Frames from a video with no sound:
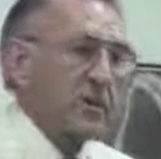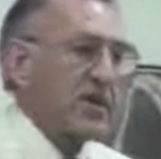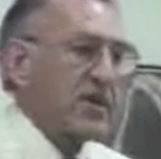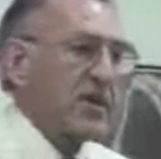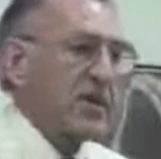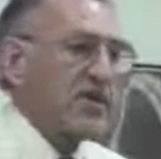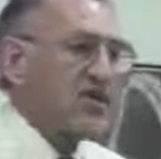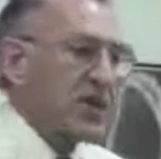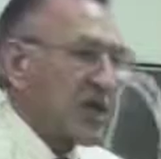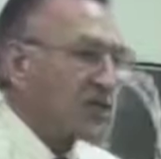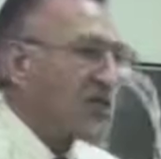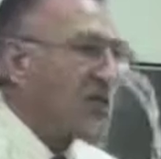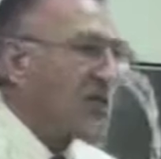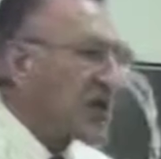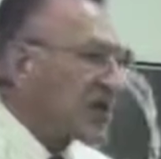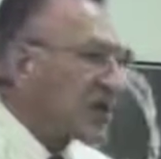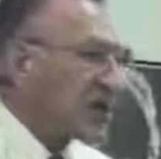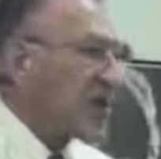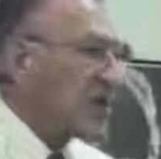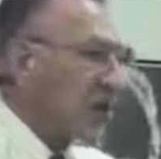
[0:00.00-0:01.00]
when they just
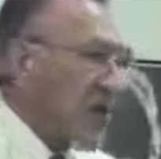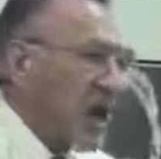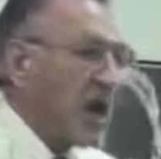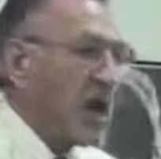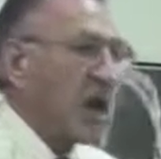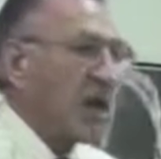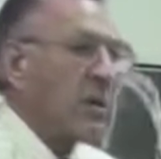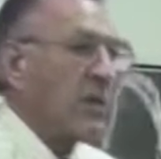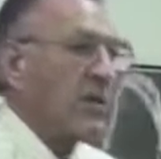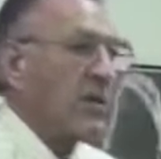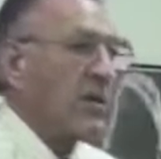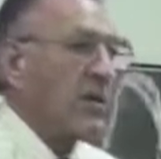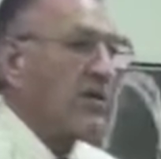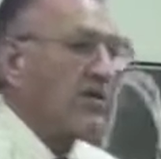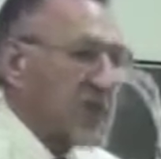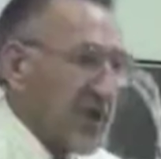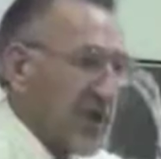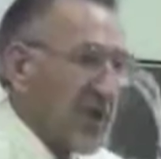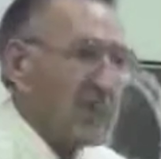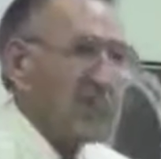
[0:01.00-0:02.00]
did the wrong
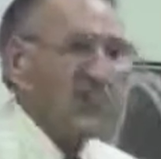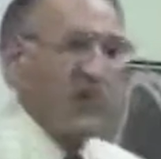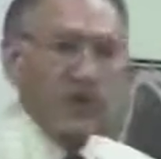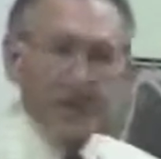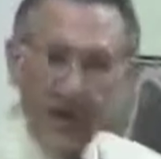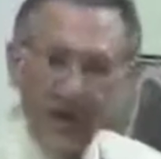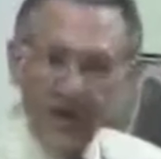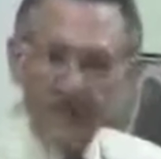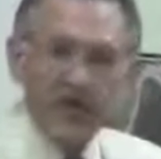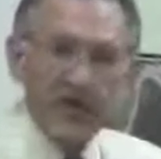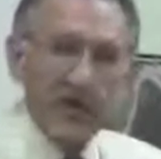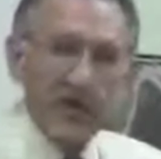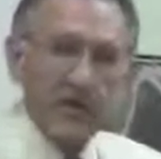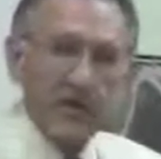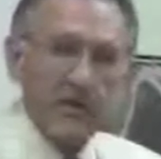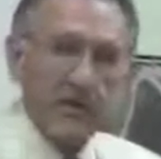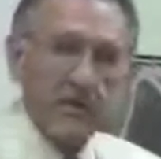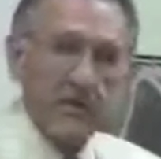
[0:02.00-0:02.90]
thing with the right thing.